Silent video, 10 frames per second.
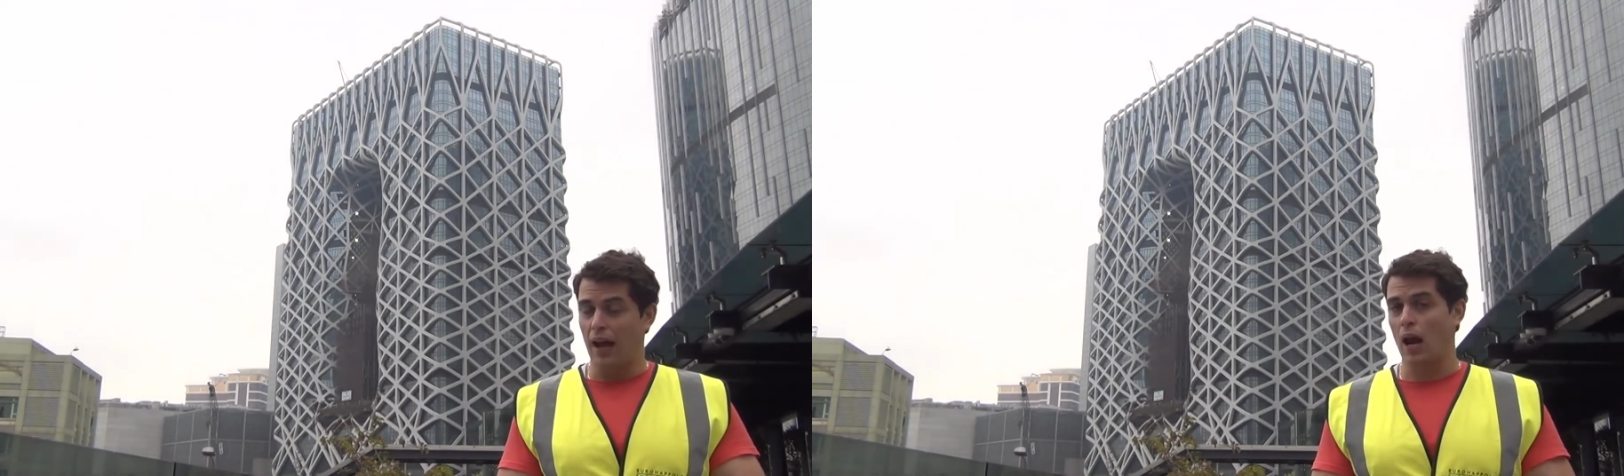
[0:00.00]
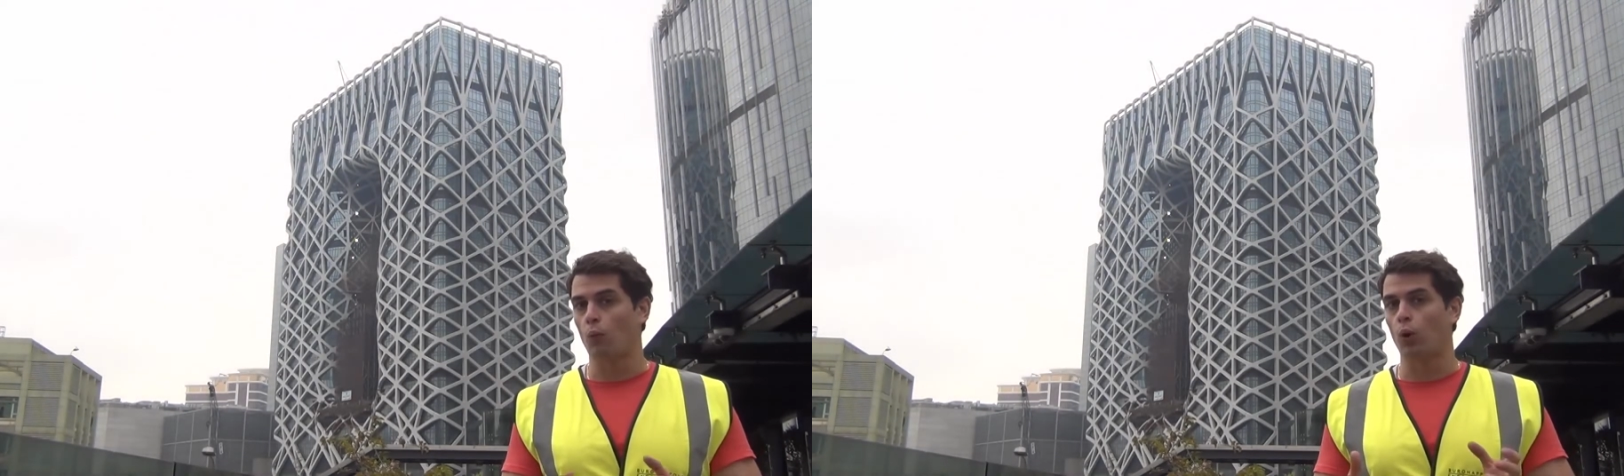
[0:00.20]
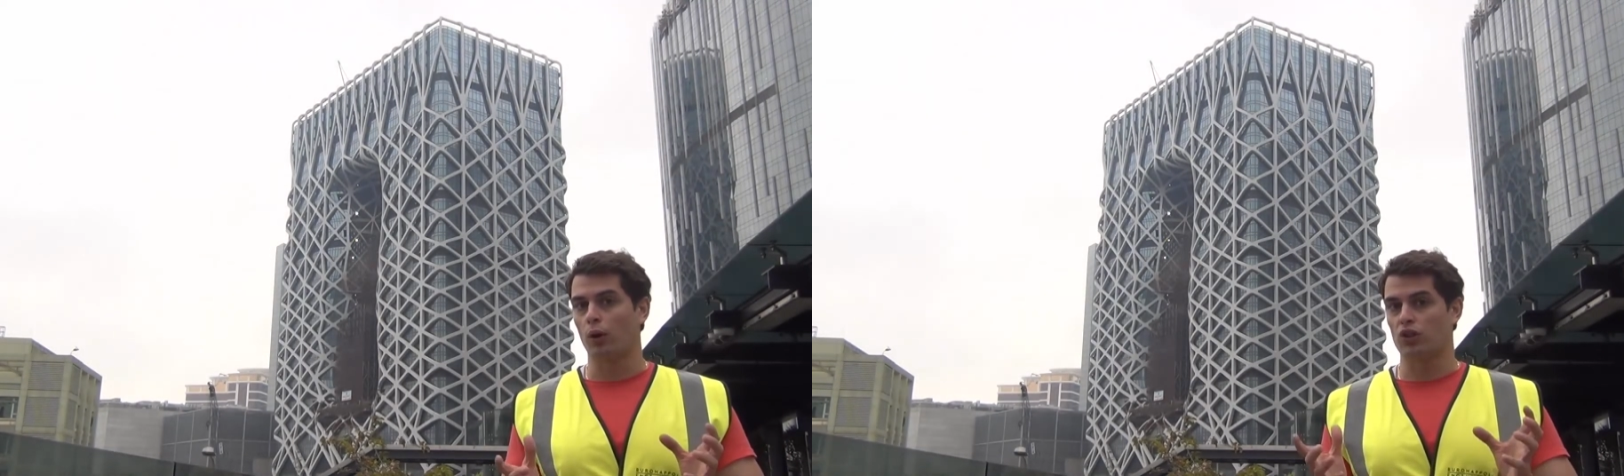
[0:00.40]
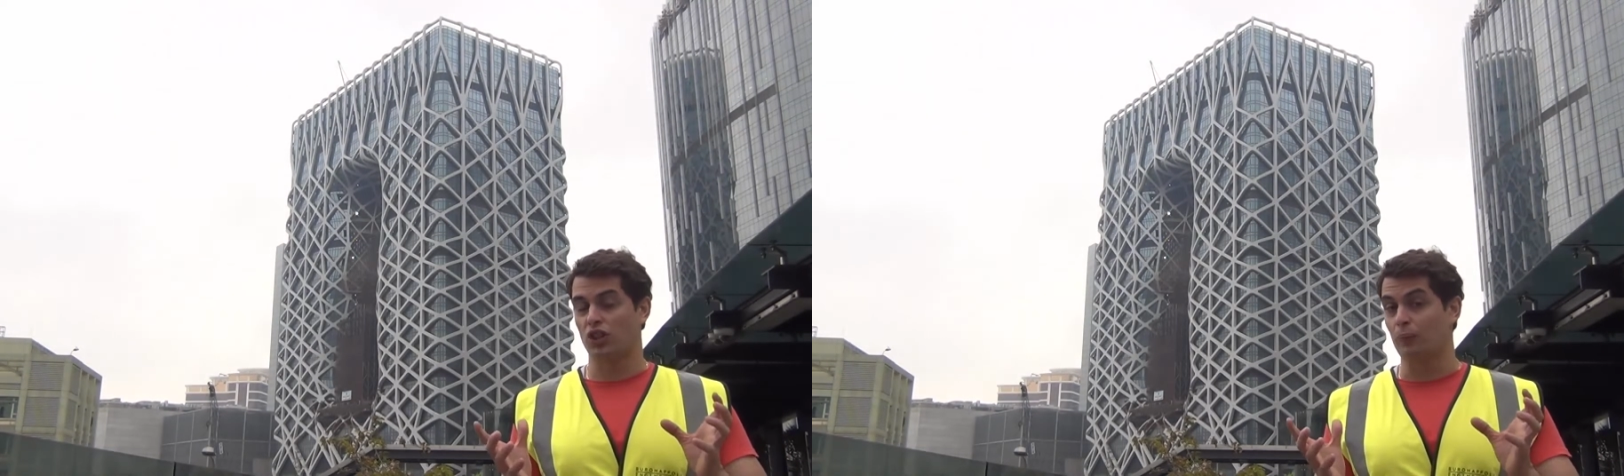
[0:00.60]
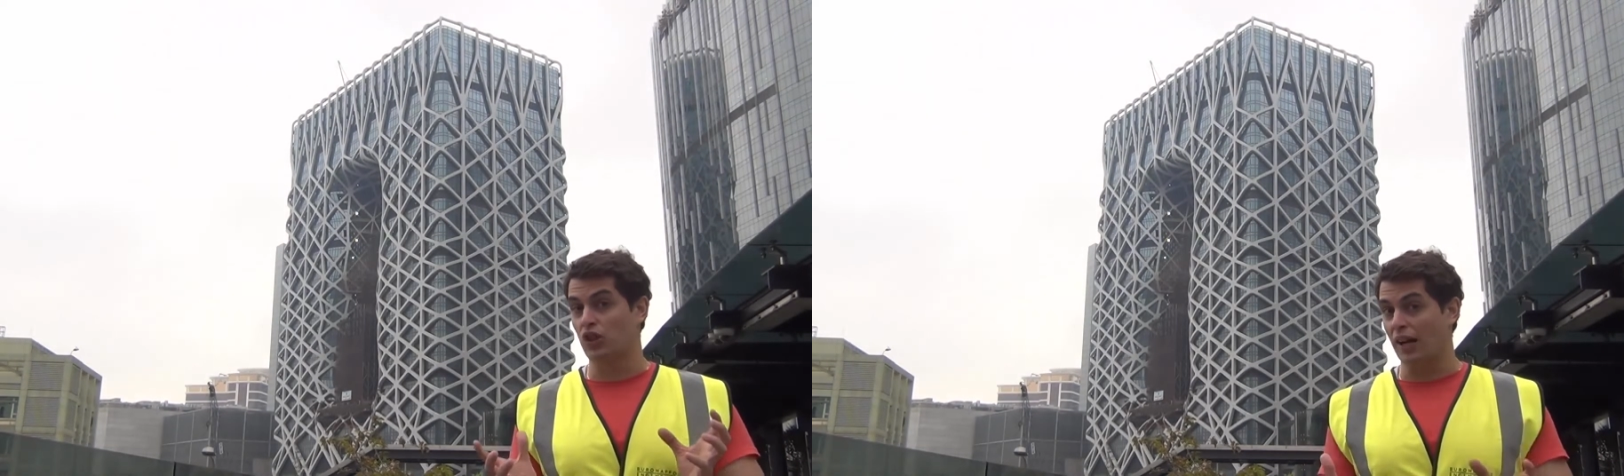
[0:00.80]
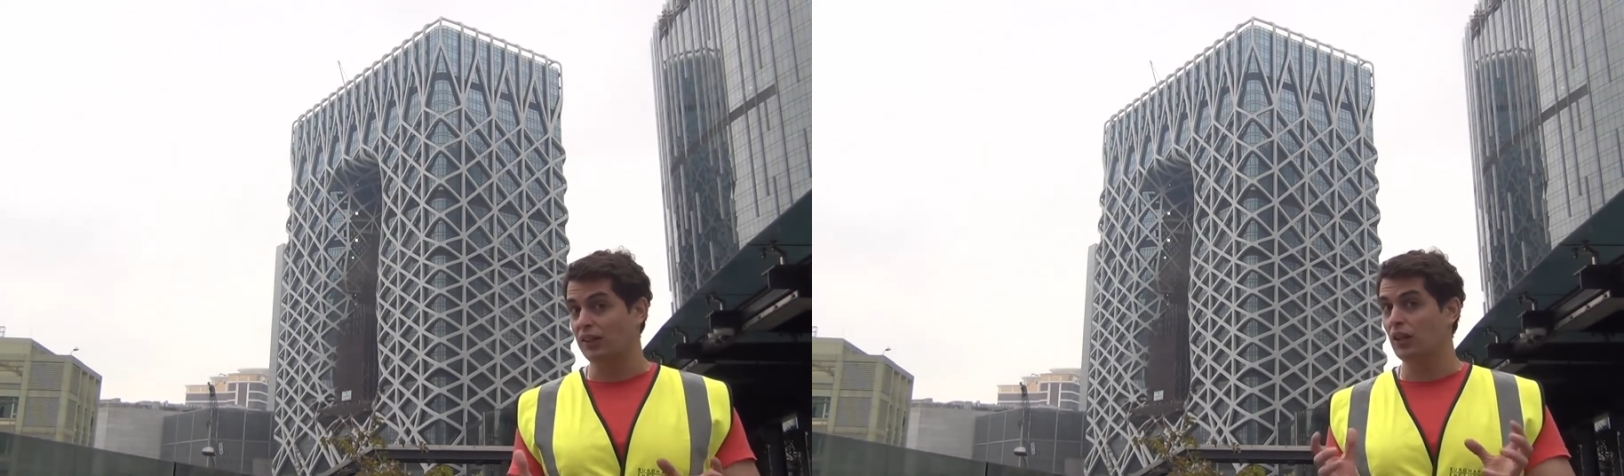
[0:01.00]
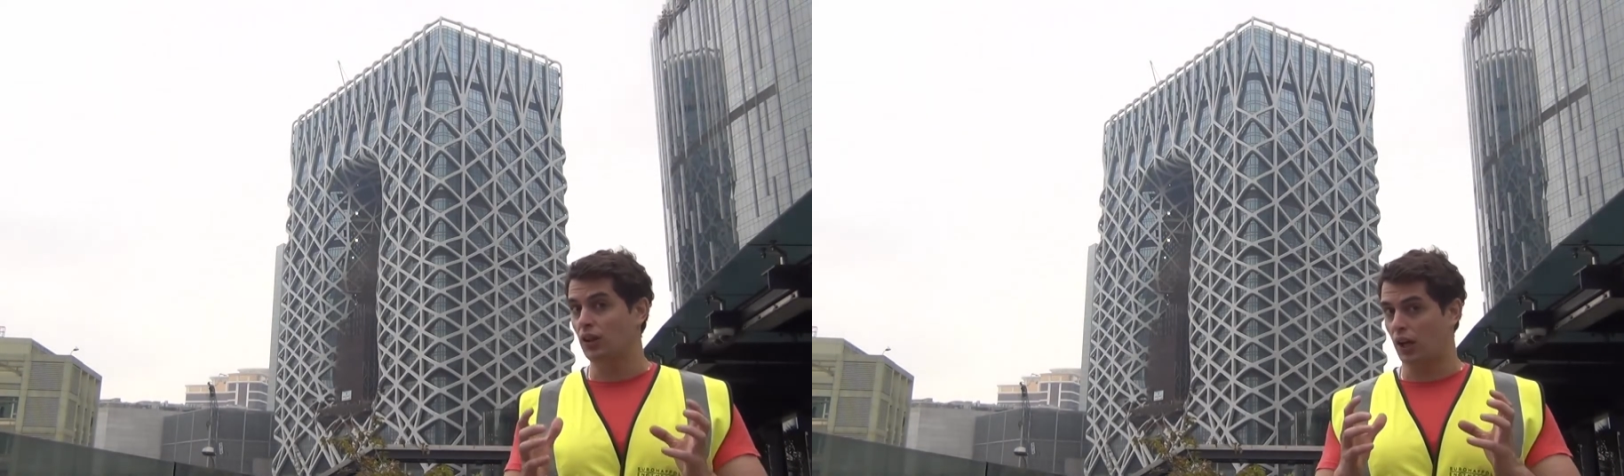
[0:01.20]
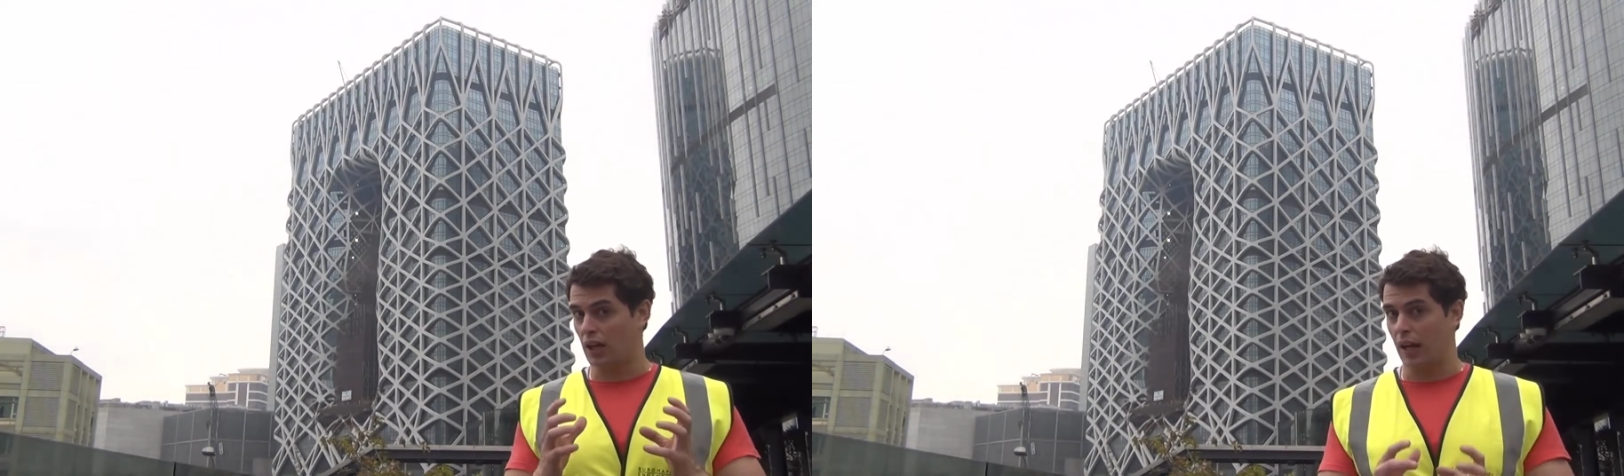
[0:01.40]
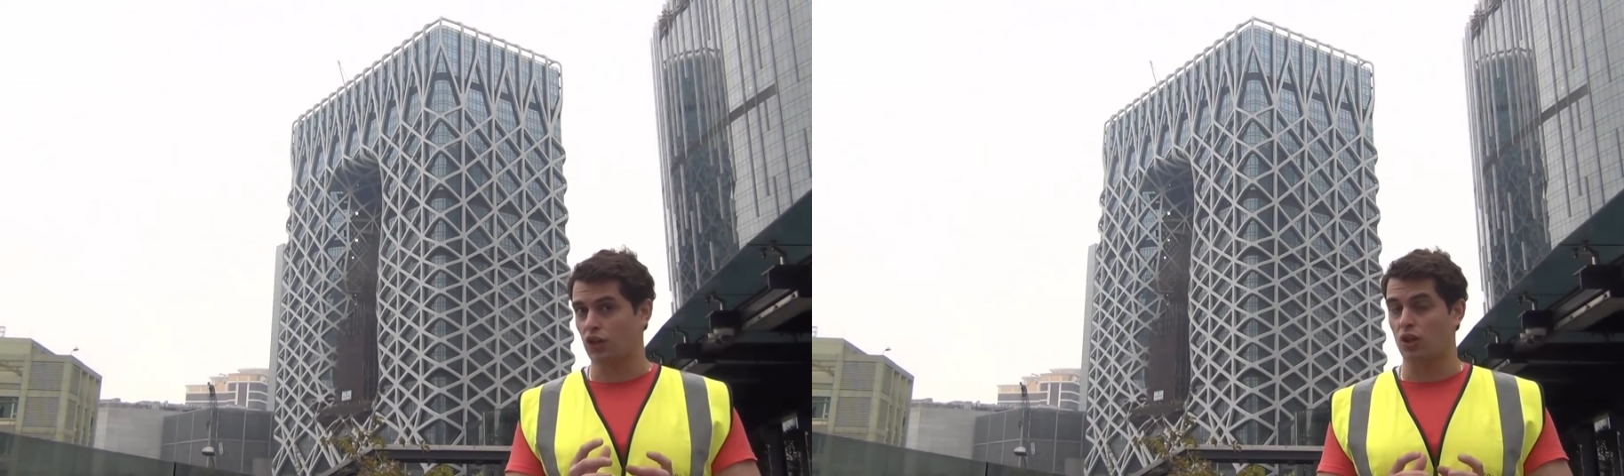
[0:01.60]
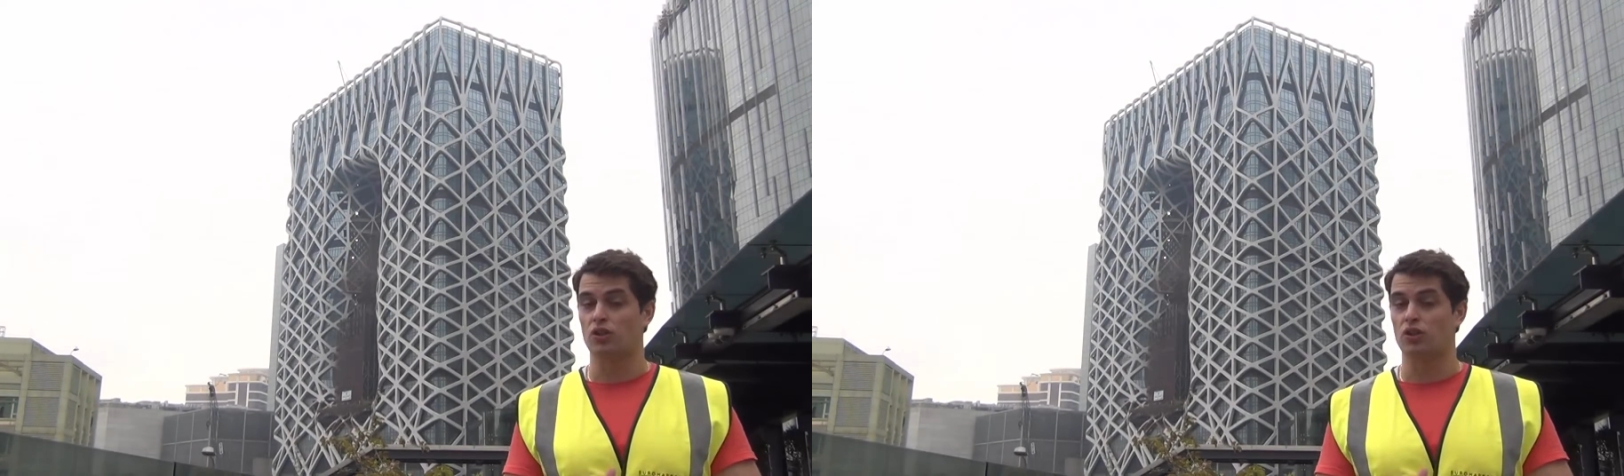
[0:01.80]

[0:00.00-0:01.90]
and were subjecting the connection